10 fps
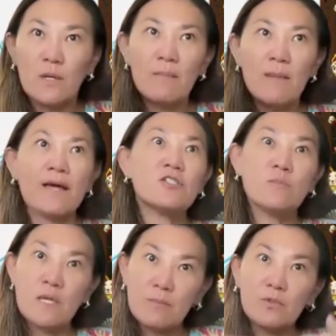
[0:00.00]
minds to be
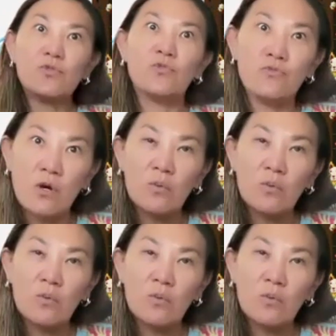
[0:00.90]
able to grow